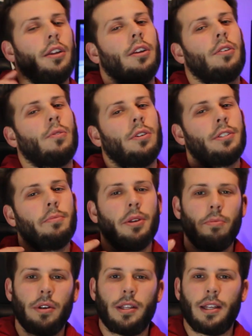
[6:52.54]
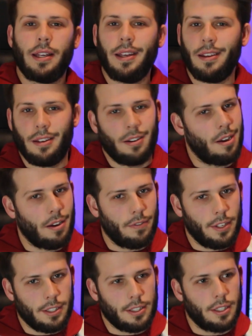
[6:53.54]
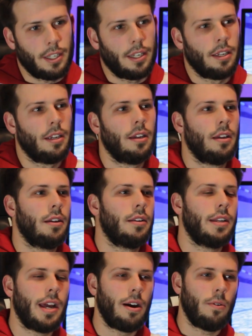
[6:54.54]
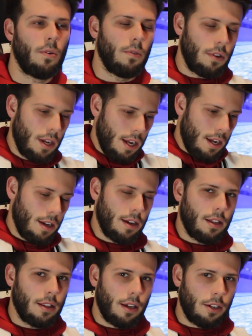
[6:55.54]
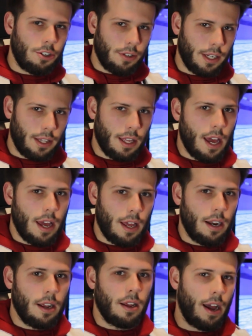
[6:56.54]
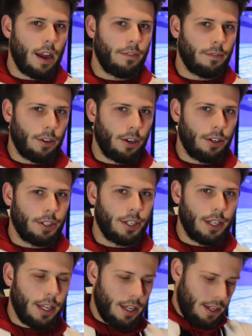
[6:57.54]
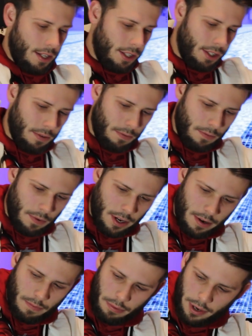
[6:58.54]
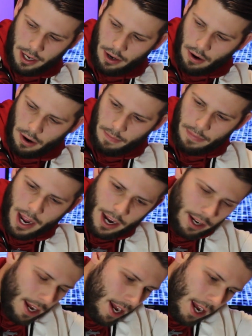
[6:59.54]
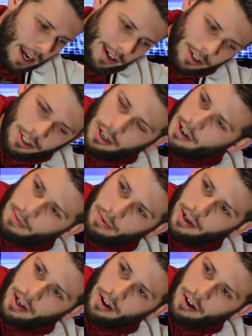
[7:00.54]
you're going to be breathing in, obviously. Now, a trick that I've learned is when you bring your arm back and you're starting to bring